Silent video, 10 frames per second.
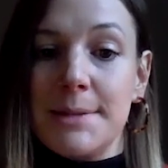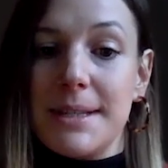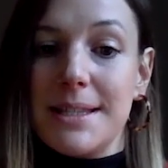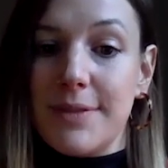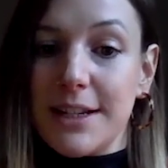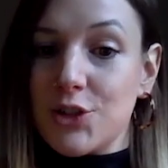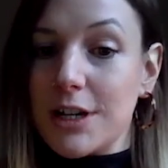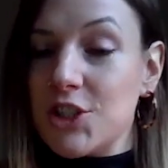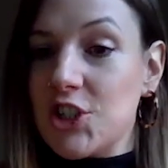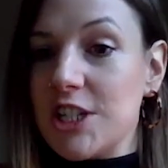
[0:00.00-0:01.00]
specific
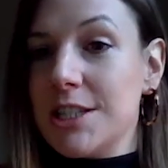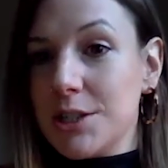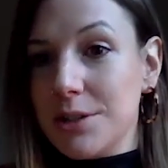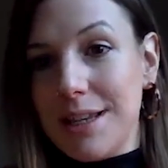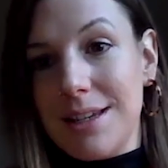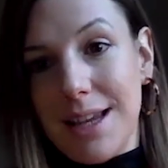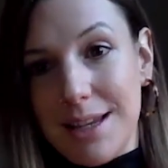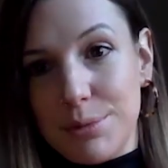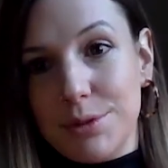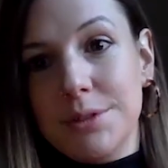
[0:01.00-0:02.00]
strategies to
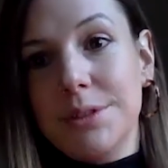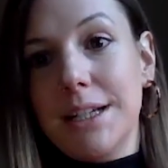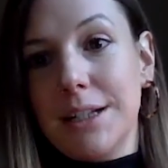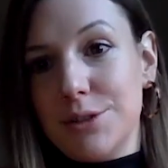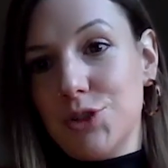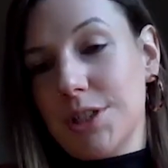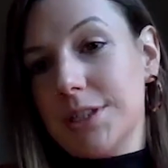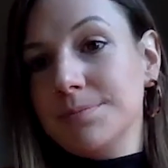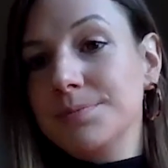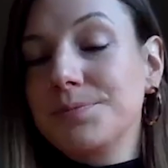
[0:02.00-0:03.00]
enable
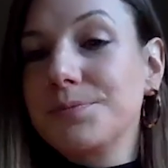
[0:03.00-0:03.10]
inclusion?